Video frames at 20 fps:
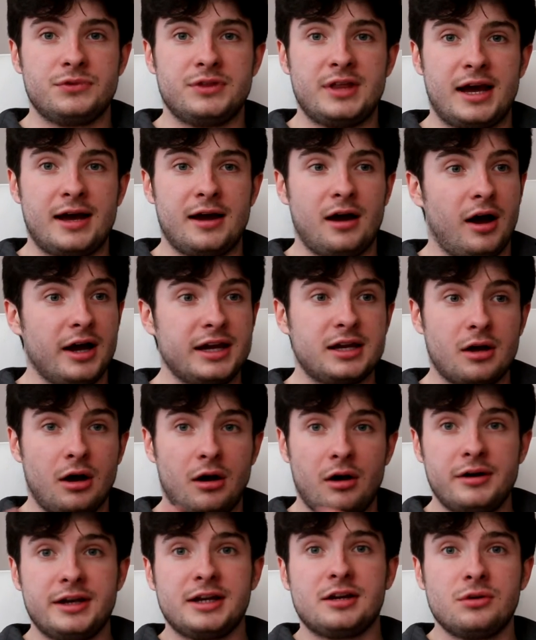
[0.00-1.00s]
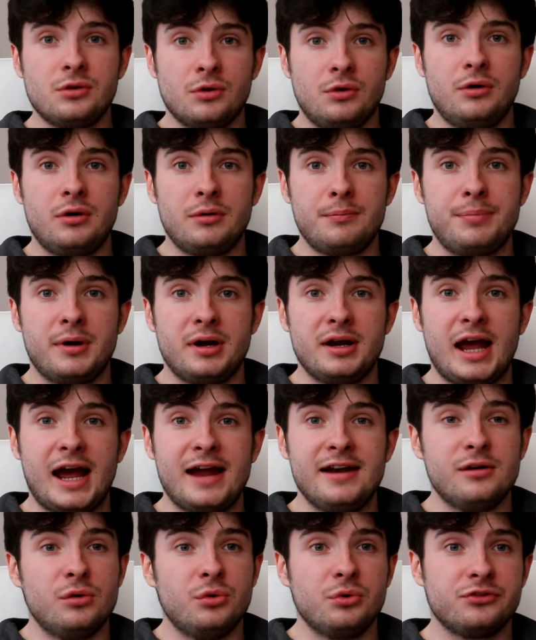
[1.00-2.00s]
That I can't ignore,
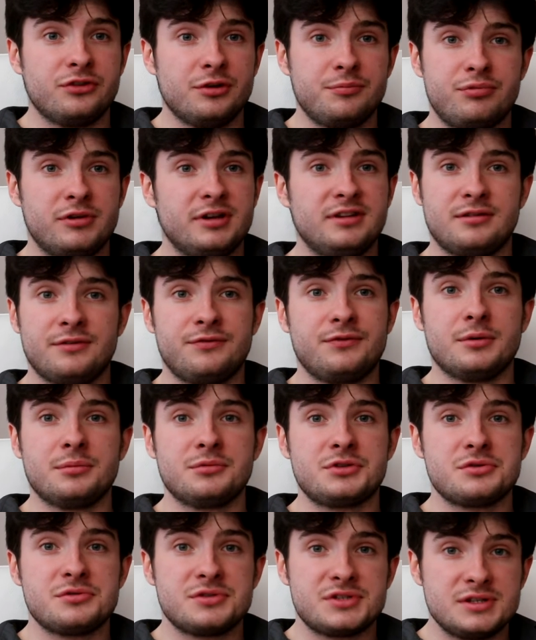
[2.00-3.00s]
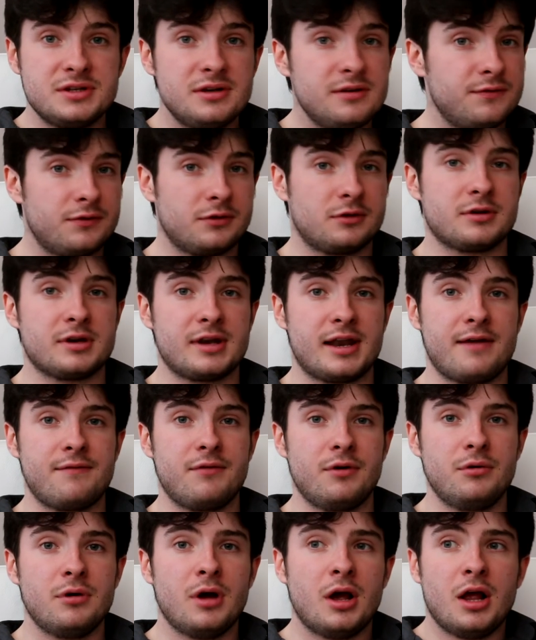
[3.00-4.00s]
and it also brings the film to a significant
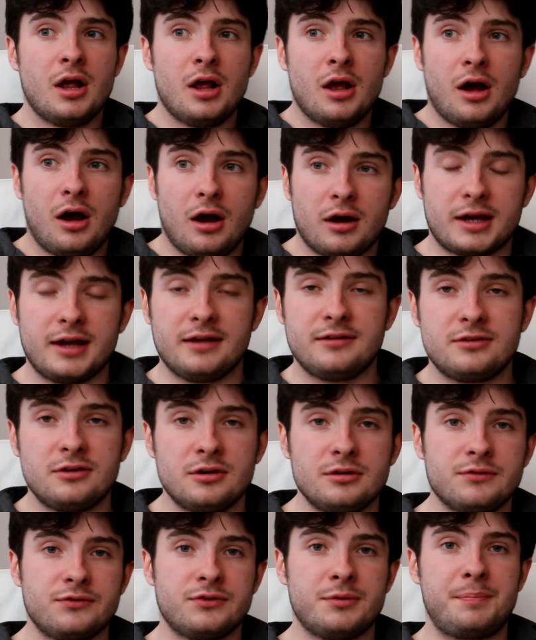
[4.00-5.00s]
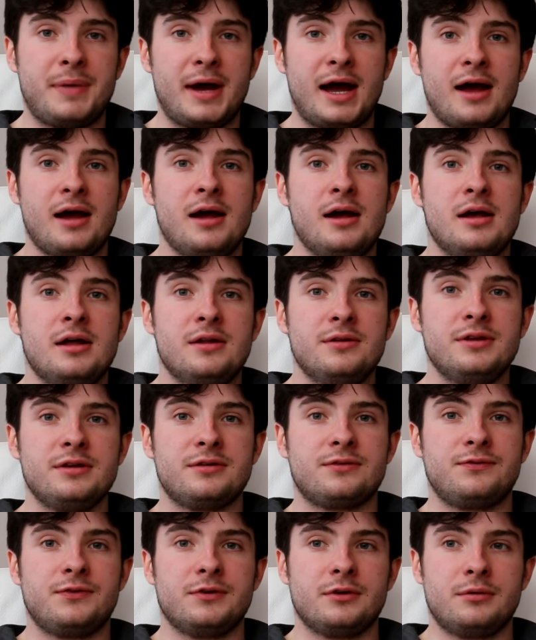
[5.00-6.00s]
level. Okay, starting off the bat,
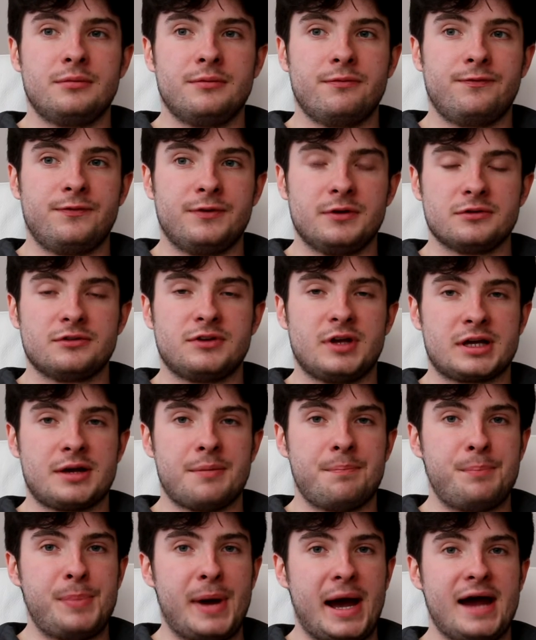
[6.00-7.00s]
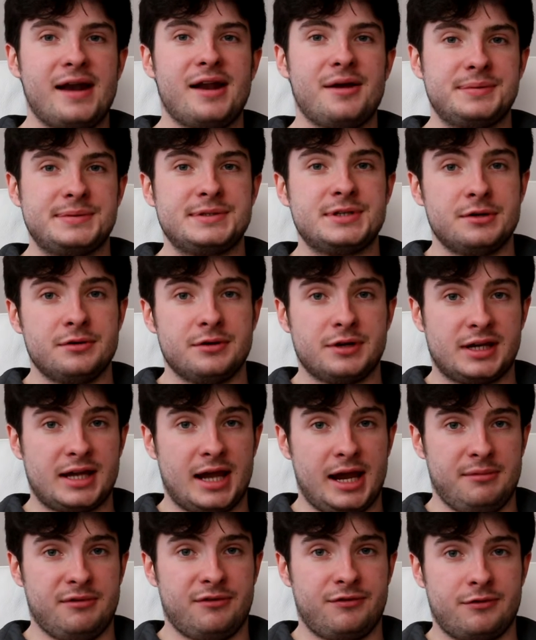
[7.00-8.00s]
this film feels like a bad episode of
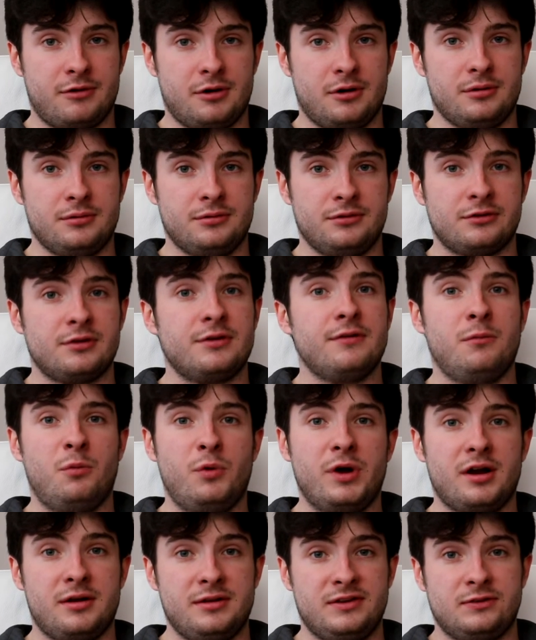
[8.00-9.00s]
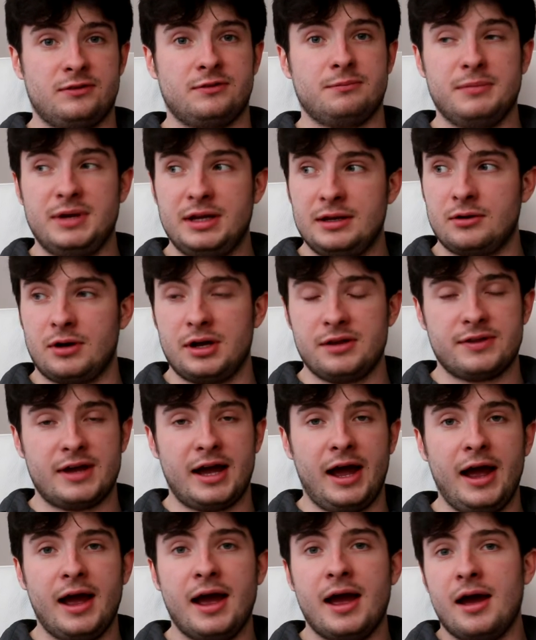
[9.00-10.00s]
Game of Thrones. When I mean like
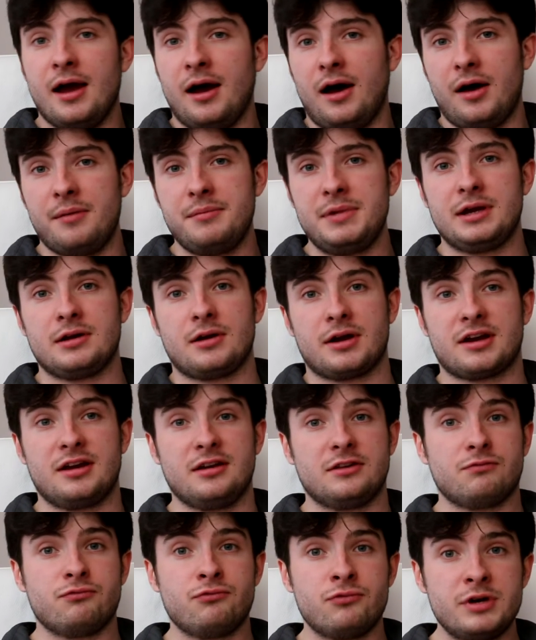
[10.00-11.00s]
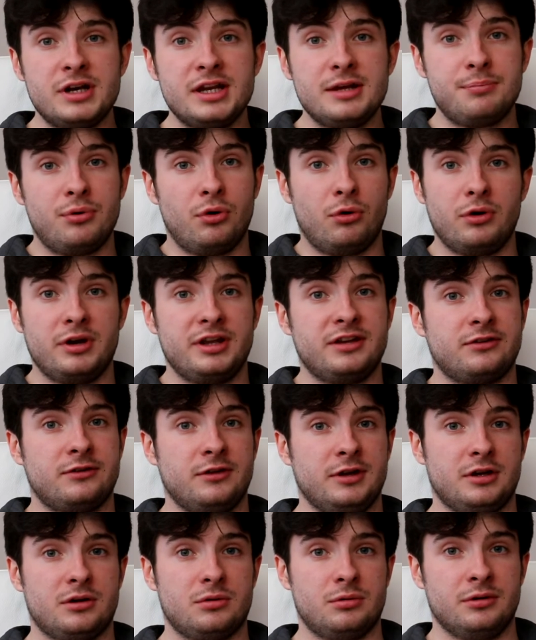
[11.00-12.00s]
that, I mean like it's really poorly
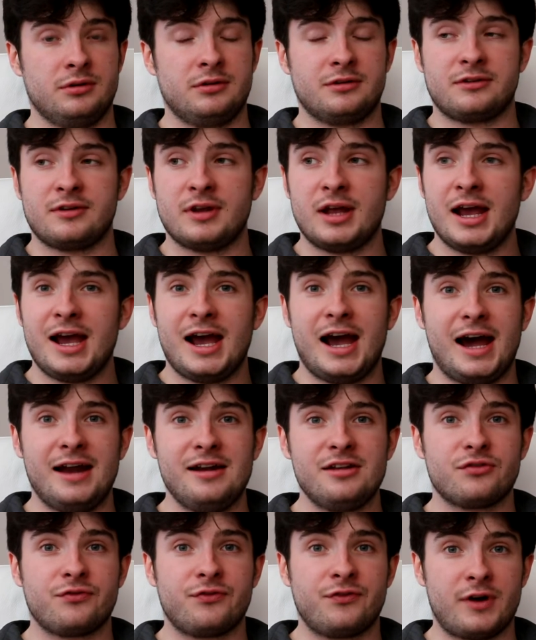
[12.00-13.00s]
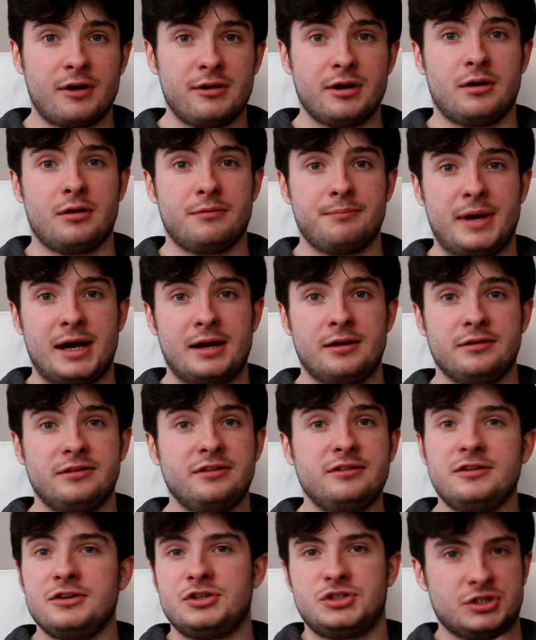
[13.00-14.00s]
sequenced and it's very
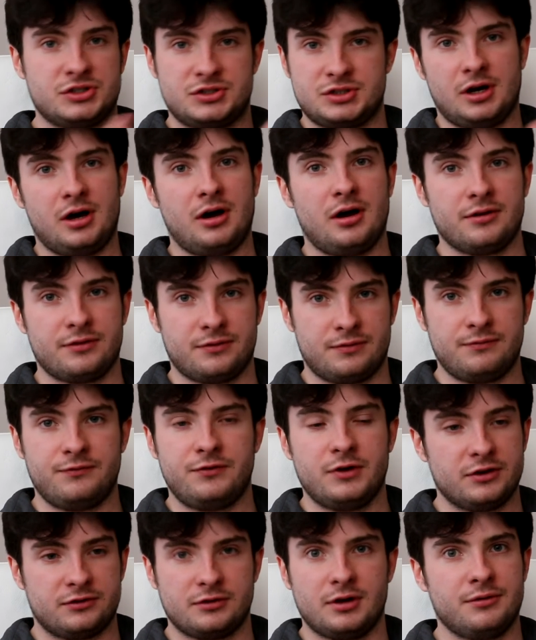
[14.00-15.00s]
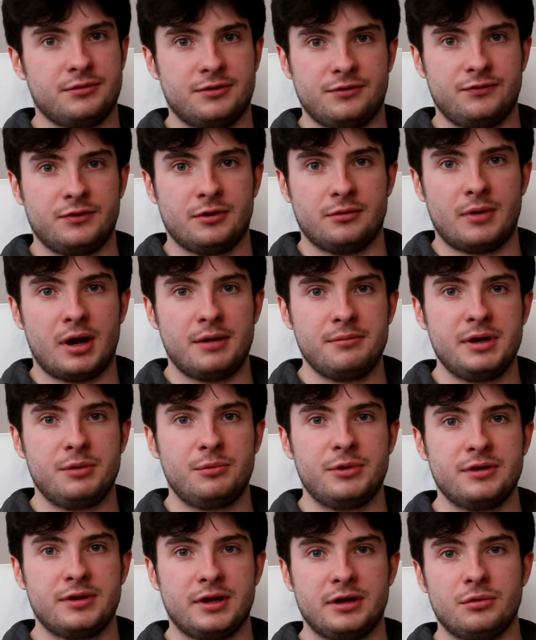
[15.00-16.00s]
unbalanced. This is just the first half of the film.
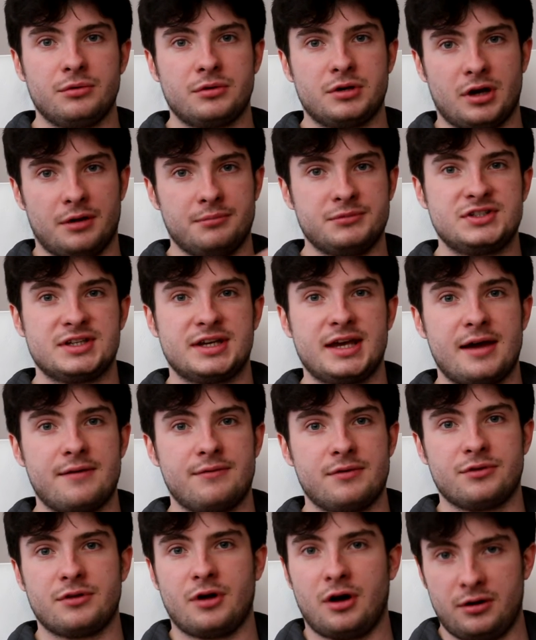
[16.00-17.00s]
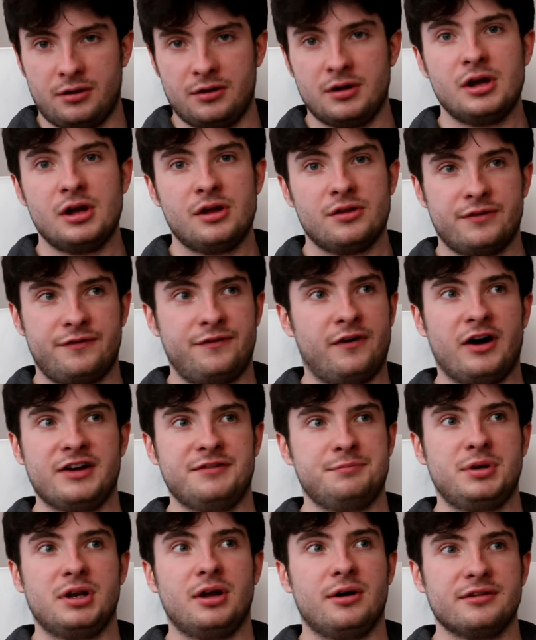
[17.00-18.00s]
When they all come together, the
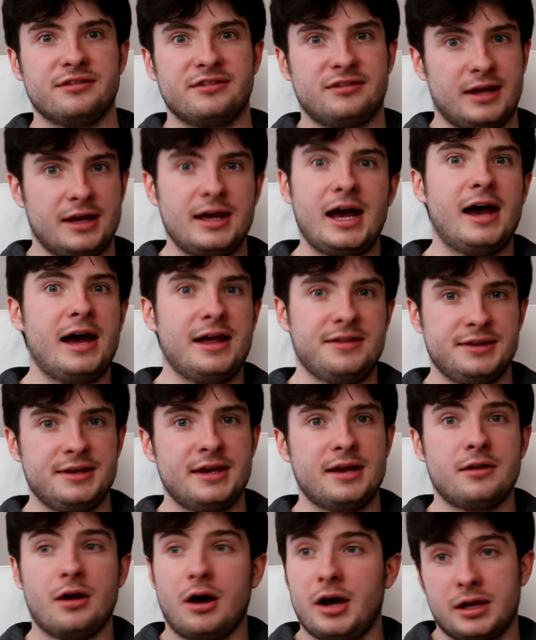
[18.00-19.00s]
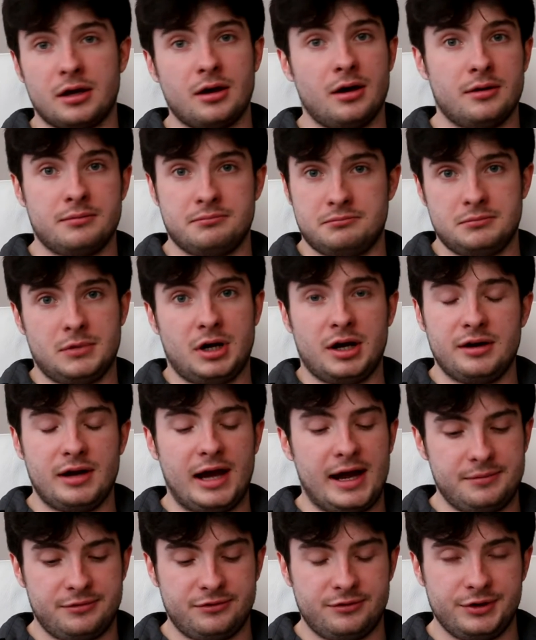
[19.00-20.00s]
5 plots that at the end, I
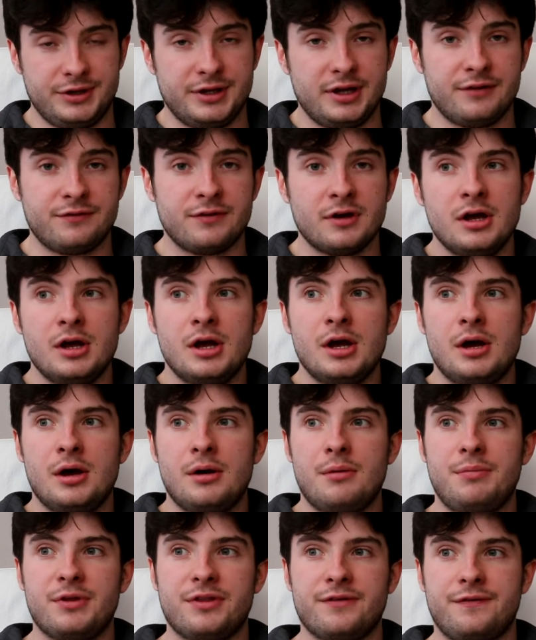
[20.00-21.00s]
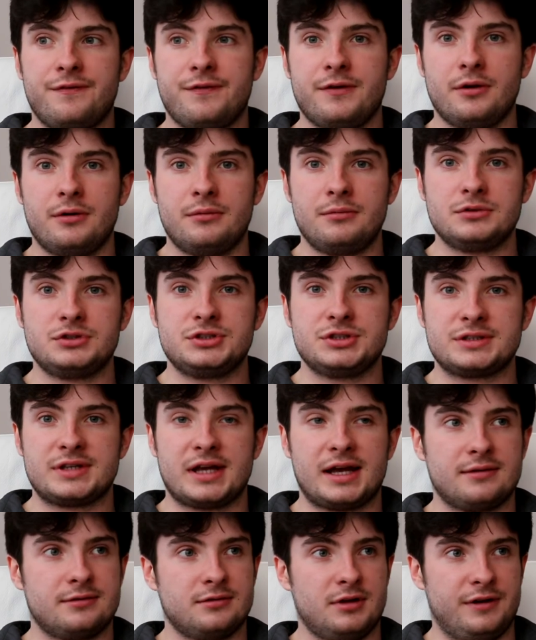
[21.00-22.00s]
absolutely love. But the film just
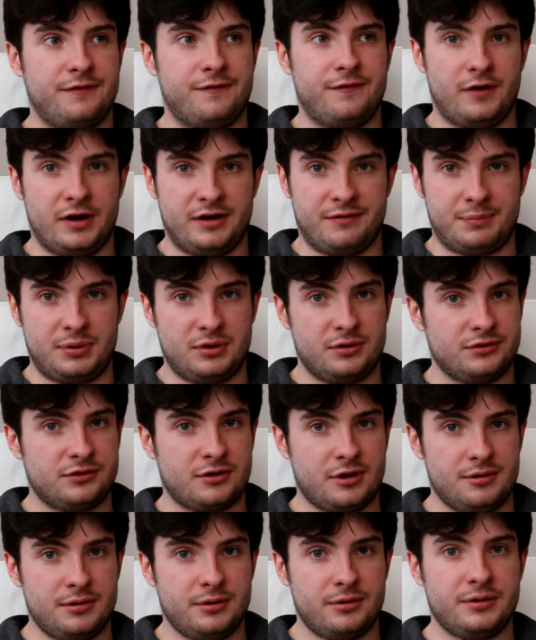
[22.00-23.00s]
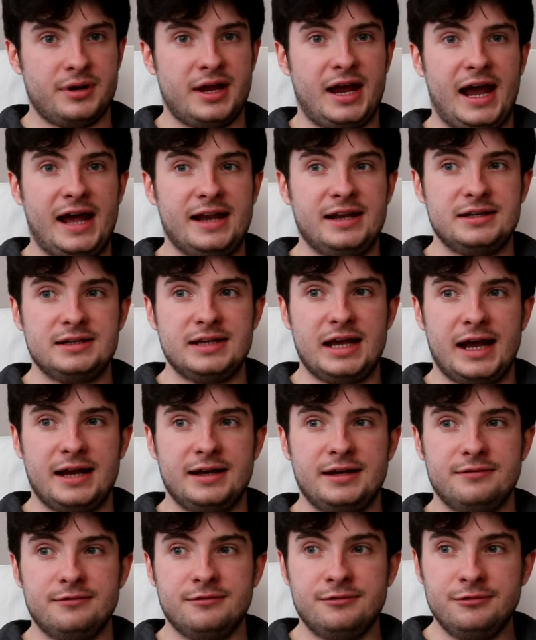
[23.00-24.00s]
has like 5 plots going on, and
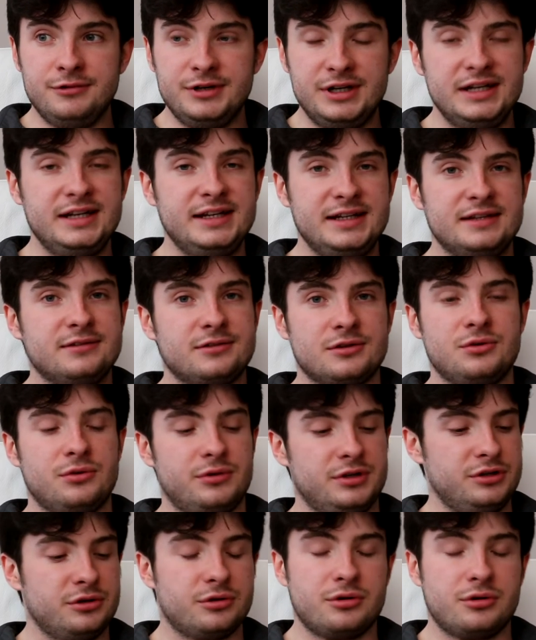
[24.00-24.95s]
it really is annoying.